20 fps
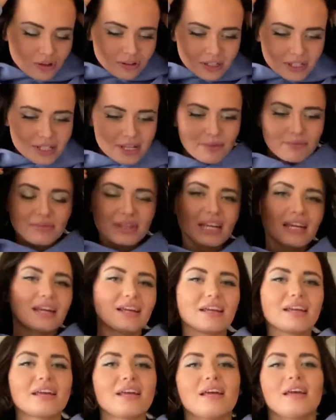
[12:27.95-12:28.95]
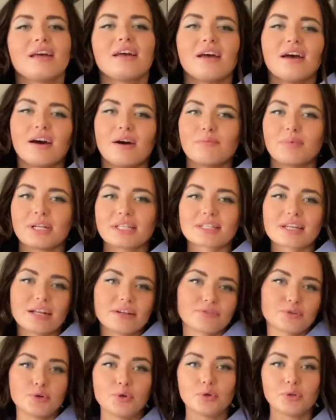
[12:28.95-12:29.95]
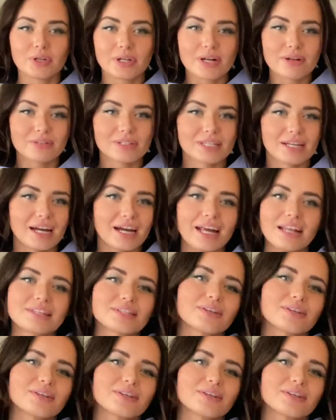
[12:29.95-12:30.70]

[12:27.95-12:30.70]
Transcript: or something um, when it's kind of cooler outside.